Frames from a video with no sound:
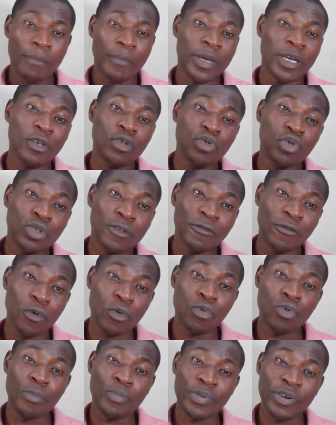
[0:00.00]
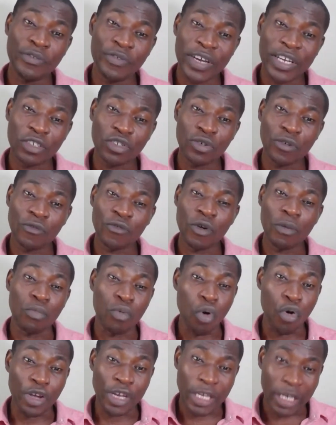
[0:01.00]
Being truthful will prevent you
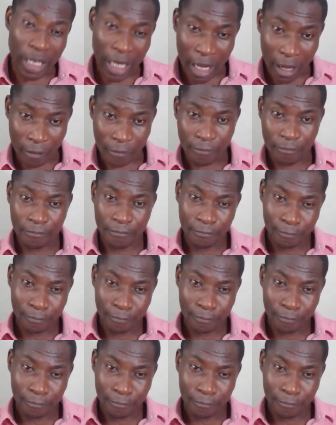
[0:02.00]
from going down